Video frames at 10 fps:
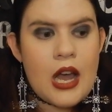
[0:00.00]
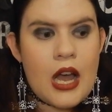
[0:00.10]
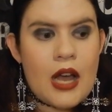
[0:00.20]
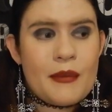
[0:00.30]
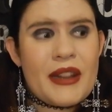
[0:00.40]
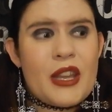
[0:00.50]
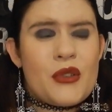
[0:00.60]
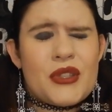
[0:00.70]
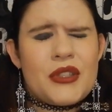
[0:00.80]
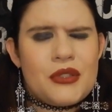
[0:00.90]
Um, but they
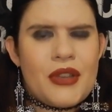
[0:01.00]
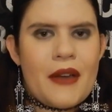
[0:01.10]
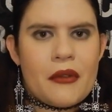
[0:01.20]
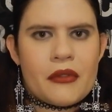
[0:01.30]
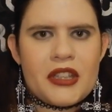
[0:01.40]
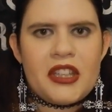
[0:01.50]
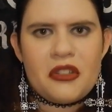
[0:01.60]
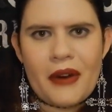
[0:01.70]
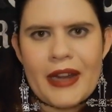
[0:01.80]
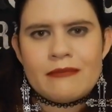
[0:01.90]
also do have a really
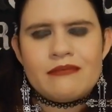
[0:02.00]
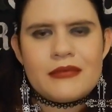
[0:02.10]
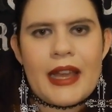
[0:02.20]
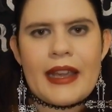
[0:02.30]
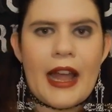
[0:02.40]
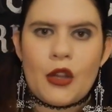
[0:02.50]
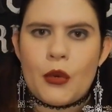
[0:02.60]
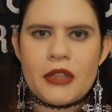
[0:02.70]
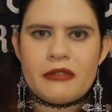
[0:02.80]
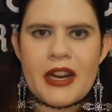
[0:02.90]
great like
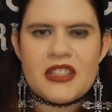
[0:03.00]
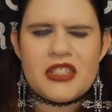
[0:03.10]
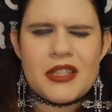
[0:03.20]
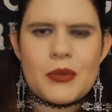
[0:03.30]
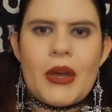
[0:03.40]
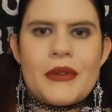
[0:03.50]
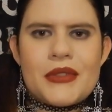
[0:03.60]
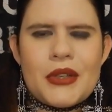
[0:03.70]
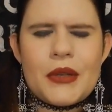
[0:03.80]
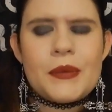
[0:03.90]
Halloween range as well.
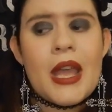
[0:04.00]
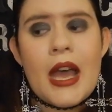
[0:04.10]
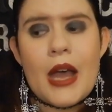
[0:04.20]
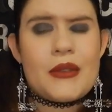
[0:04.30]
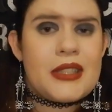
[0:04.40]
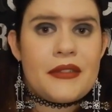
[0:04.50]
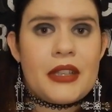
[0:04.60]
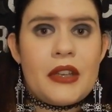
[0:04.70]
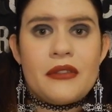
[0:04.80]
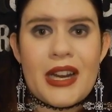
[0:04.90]
So I would
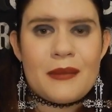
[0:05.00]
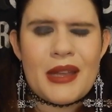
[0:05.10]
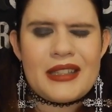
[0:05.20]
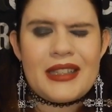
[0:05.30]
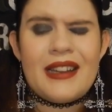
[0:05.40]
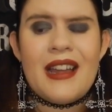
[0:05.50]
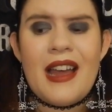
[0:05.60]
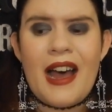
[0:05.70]
definitely recommend it.